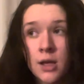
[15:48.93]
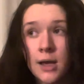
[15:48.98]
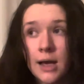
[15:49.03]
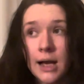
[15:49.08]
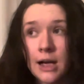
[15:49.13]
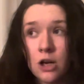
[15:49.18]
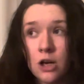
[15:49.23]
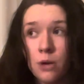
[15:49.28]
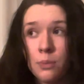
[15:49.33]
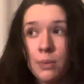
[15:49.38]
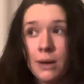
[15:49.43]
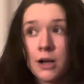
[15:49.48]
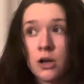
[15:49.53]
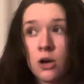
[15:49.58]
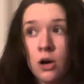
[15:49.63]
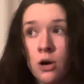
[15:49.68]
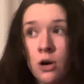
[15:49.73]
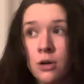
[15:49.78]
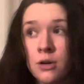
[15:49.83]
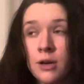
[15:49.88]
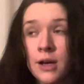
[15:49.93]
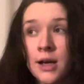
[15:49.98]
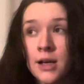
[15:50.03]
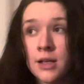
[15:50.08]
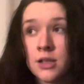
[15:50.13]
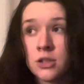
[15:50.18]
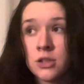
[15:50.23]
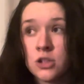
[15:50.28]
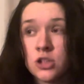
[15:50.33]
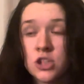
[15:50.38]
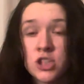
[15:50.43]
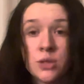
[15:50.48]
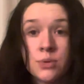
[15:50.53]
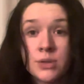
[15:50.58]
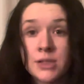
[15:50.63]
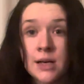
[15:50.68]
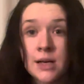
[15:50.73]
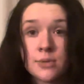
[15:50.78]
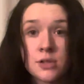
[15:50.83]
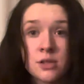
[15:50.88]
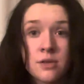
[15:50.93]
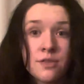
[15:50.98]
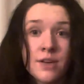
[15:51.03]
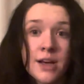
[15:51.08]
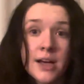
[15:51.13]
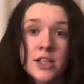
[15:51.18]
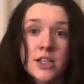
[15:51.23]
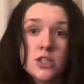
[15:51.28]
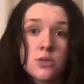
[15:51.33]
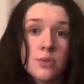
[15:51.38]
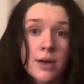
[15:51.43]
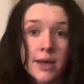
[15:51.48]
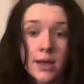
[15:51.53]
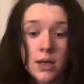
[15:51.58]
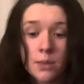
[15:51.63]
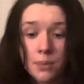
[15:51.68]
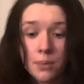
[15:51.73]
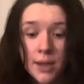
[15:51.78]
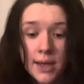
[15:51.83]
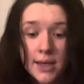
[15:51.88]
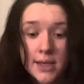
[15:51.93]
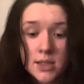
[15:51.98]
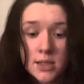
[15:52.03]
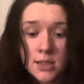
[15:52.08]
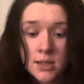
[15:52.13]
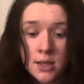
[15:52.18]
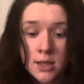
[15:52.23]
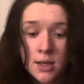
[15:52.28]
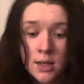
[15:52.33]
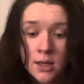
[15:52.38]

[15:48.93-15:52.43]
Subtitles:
I got back on and she was absolutely fine. She went in and placed.